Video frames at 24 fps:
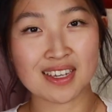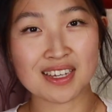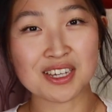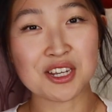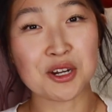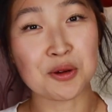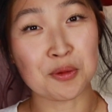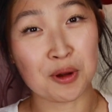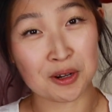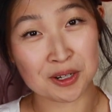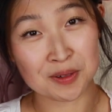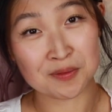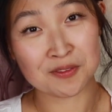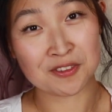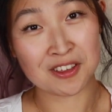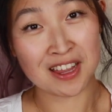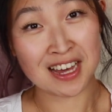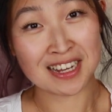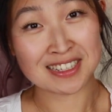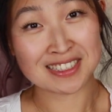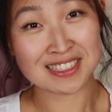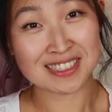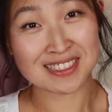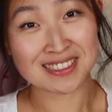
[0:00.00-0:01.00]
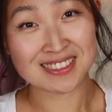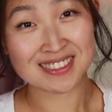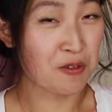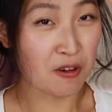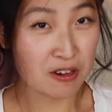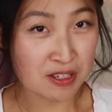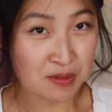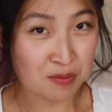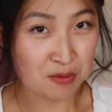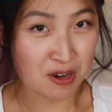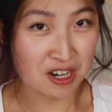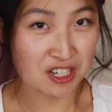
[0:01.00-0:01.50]
You're welcome for that.
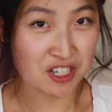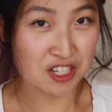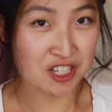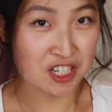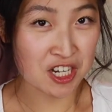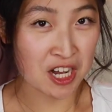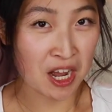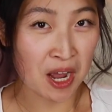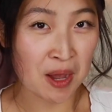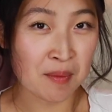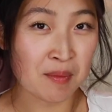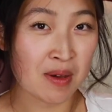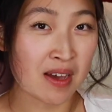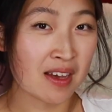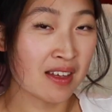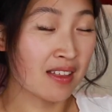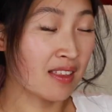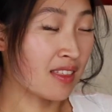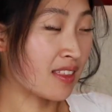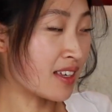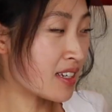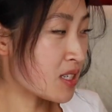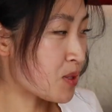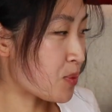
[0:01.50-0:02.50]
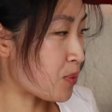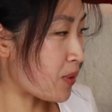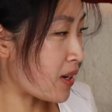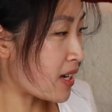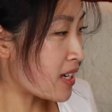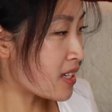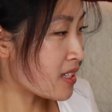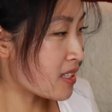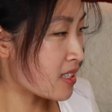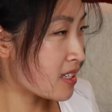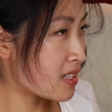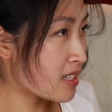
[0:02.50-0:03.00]
First impression time, this
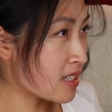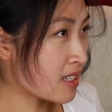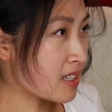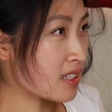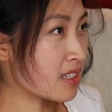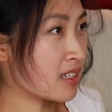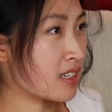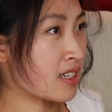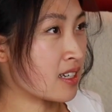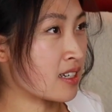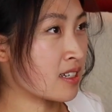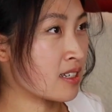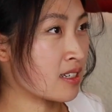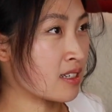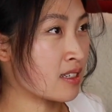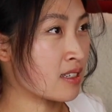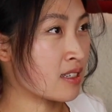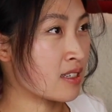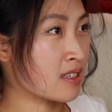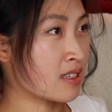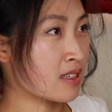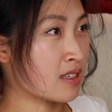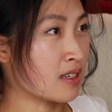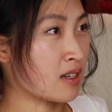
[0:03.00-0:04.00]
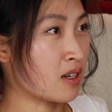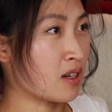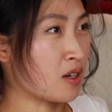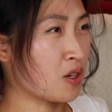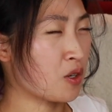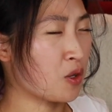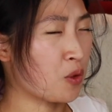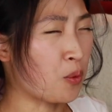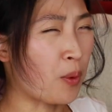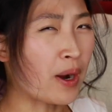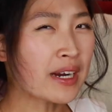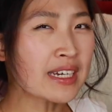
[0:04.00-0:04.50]
weight is
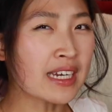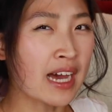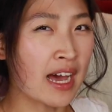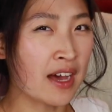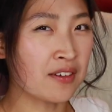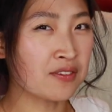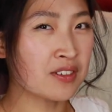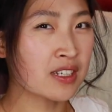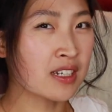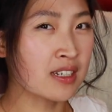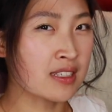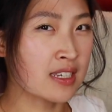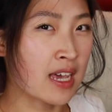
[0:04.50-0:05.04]
quite heavy.